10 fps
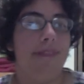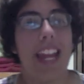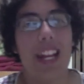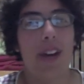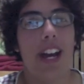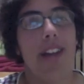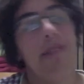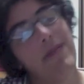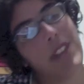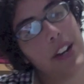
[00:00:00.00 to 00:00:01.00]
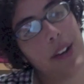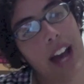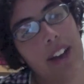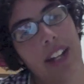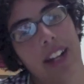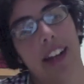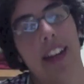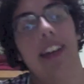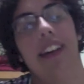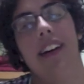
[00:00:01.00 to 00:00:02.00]
Anyway, there you have it.
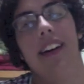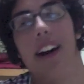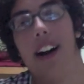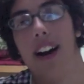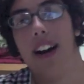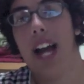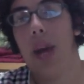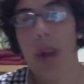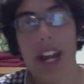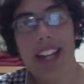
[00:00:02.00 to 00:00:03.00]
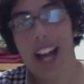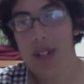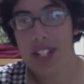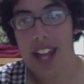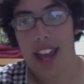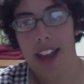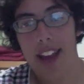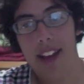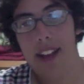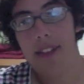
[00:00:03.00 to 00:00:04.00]
Uh, got rained out
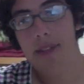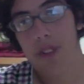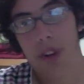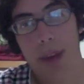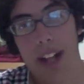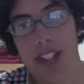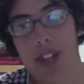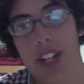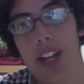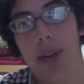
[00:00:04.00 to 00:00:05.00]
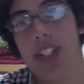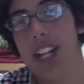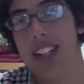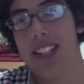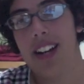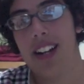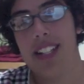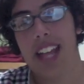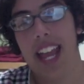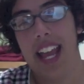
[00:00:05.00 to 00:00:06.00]
today for a matsuri, which kind of
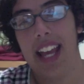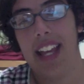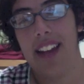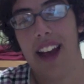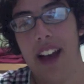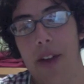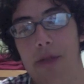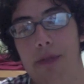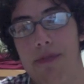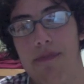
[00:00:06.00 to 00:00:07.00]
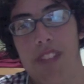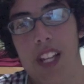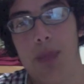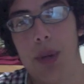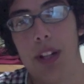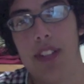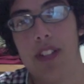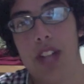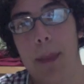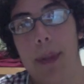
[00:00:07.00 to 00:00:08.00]
sucked, and I've experienced
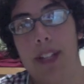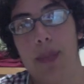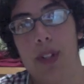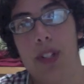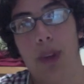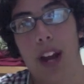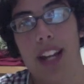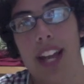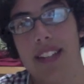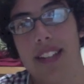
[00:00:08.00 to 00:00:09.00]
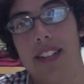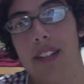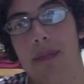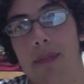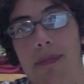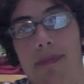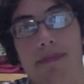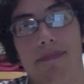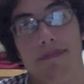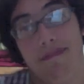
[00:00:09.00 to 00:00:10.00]
the Japanese emergency broadcast system.
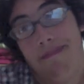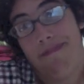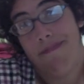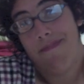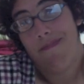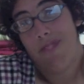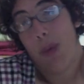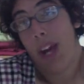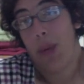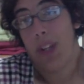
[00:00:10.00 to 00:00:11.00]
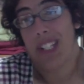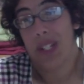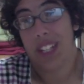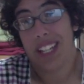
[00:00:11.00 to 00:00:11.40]
Too bad it wasn't only